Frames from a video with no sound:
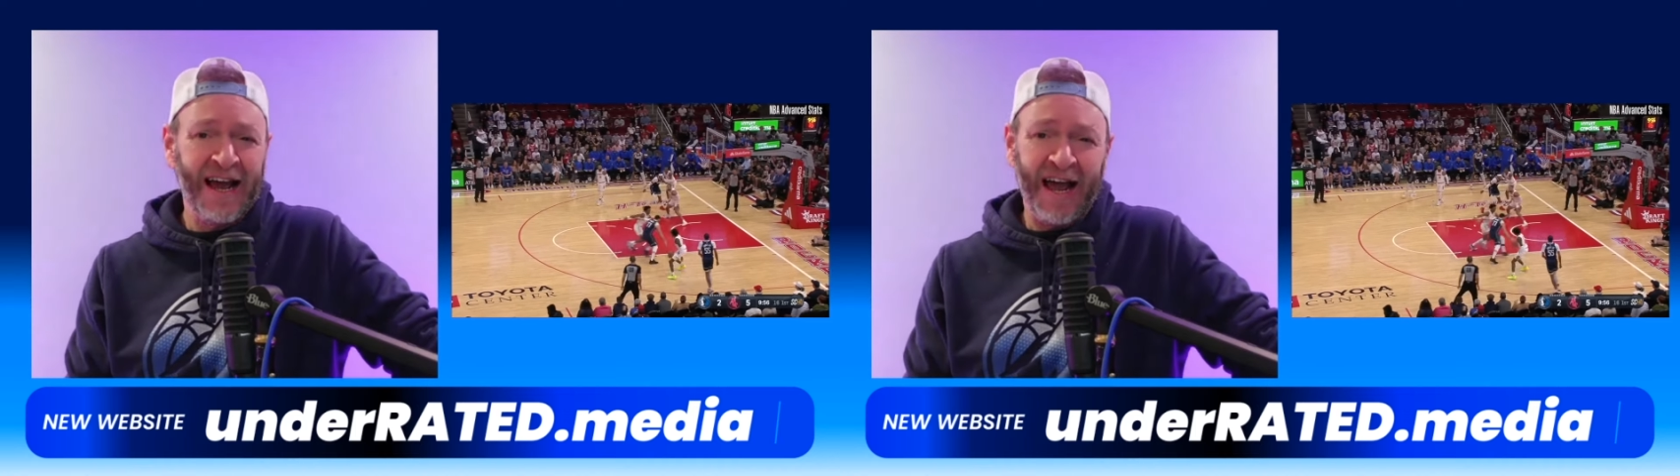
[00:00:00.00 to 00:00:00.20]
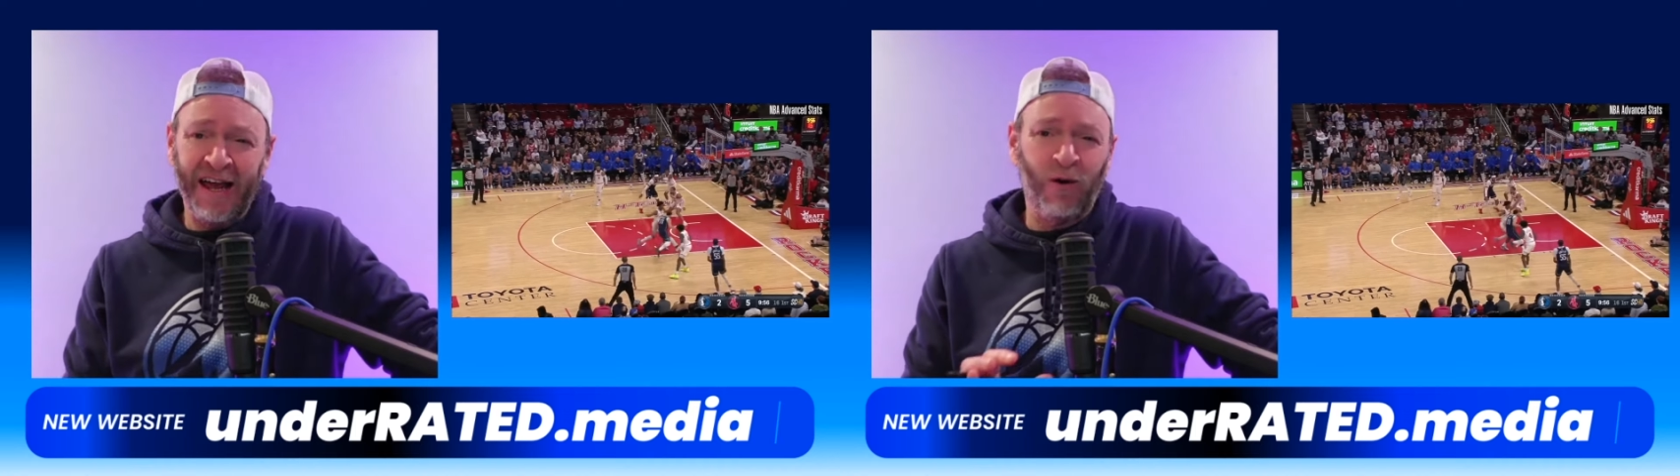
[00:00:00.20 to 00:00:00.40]

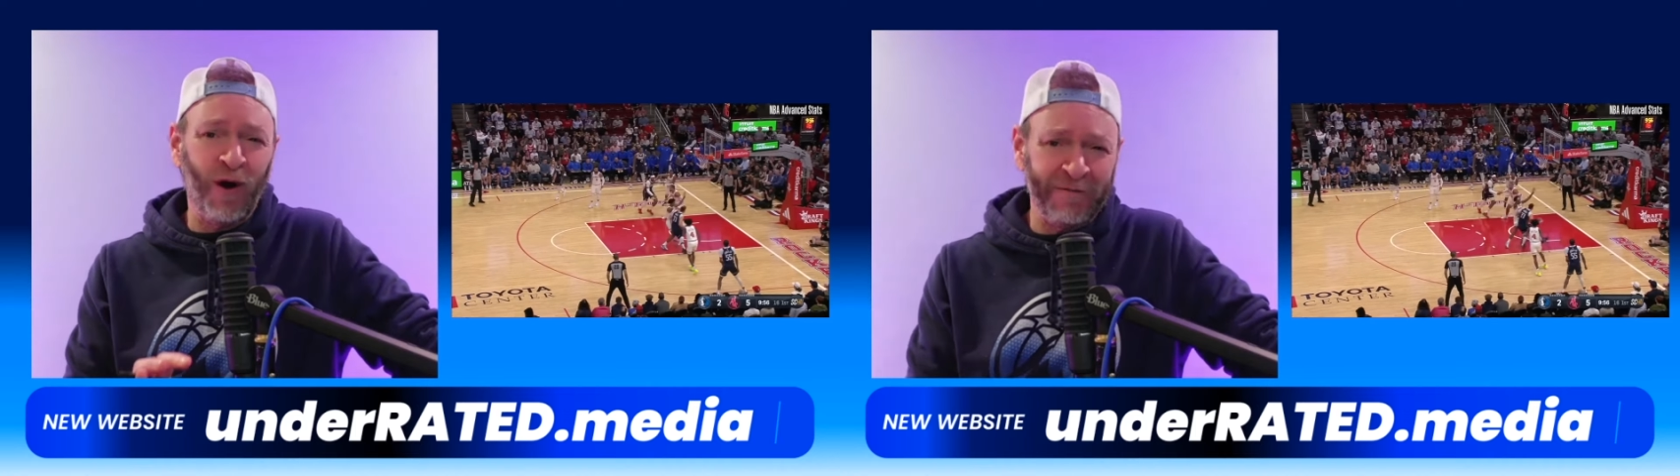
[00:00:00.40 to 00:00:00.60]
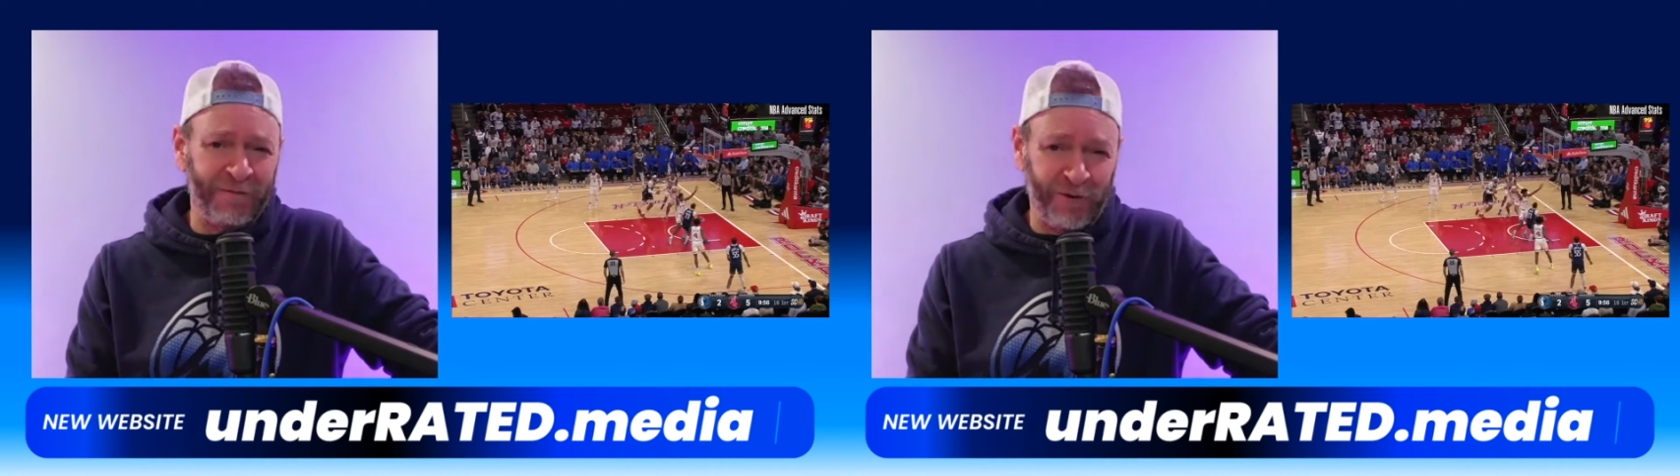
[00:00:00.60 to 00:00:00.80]
and
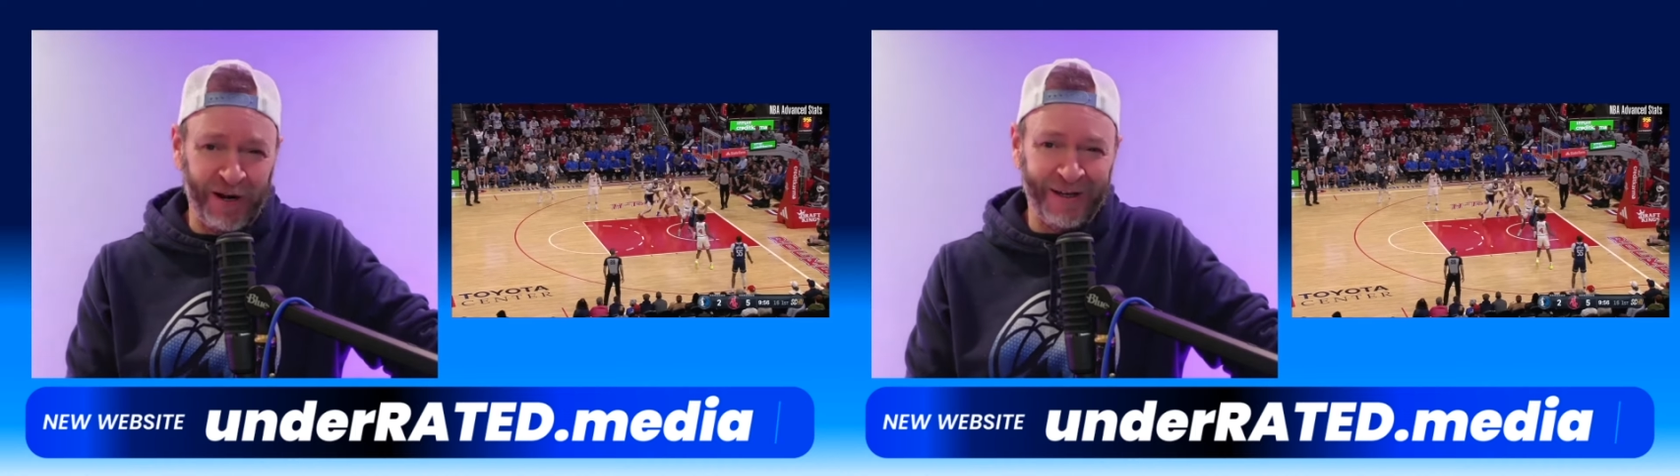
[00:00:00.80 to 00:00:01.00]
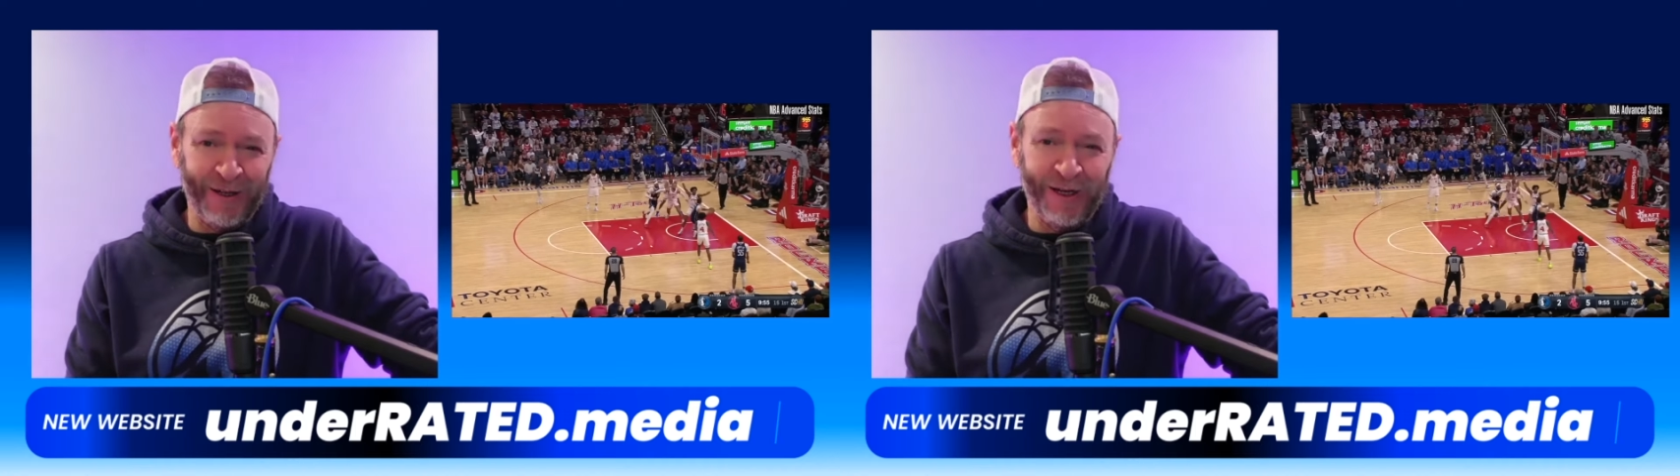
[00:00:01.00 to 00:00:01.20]
quite
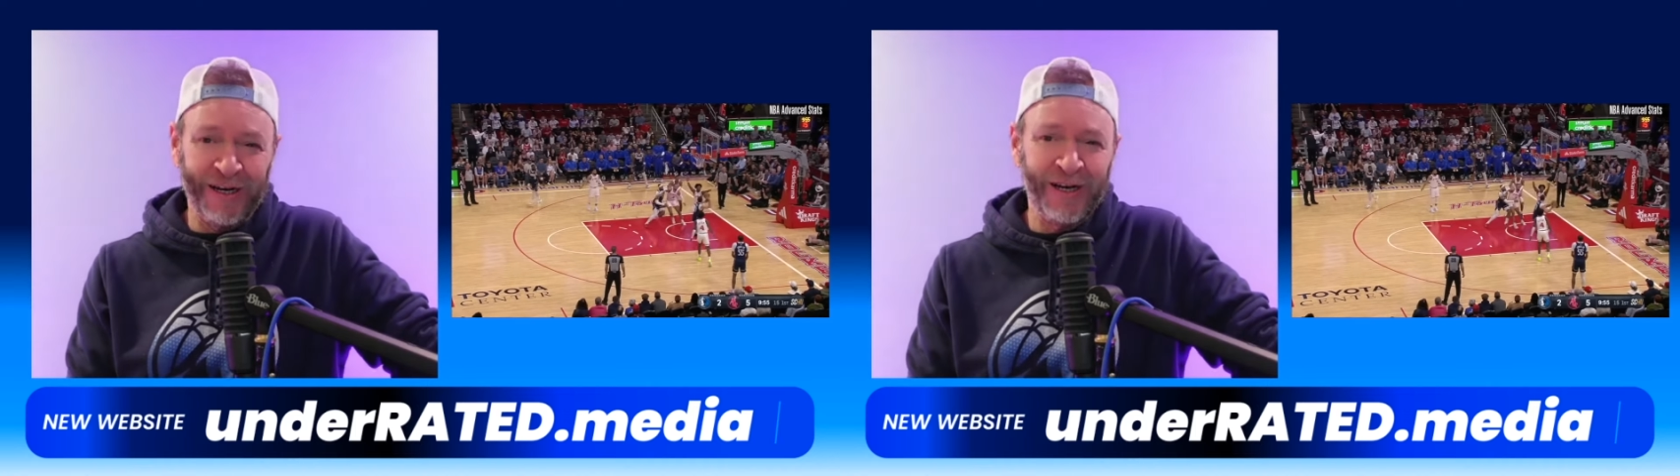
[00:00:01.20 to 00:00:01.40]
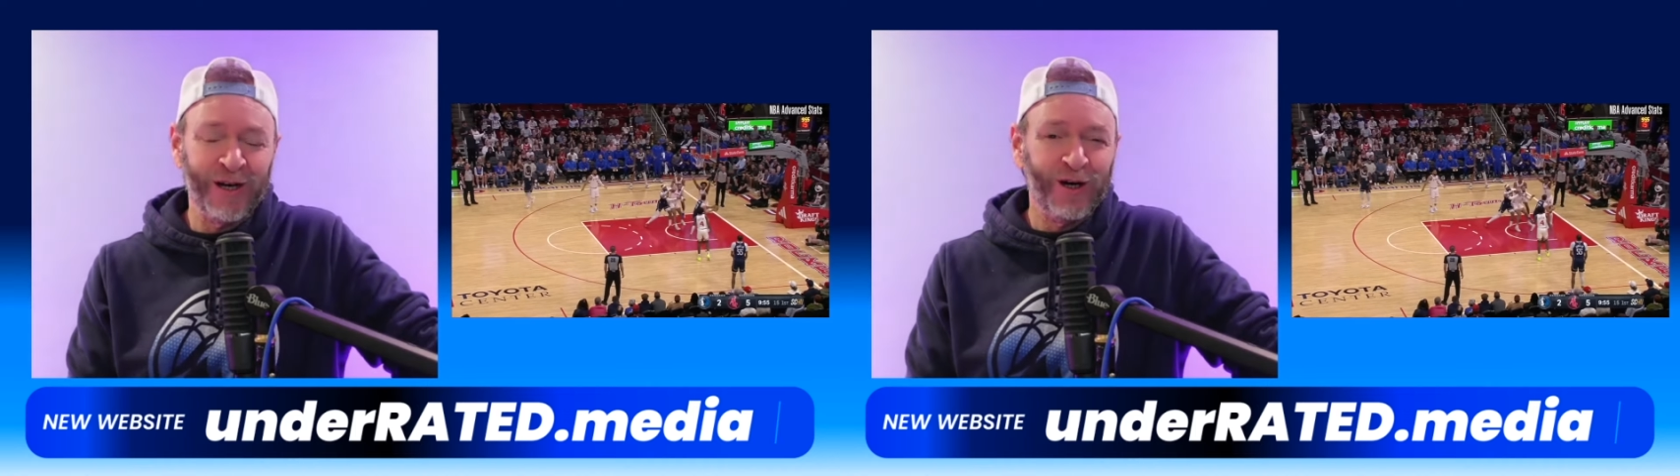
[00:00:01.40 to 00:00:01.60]
frankly,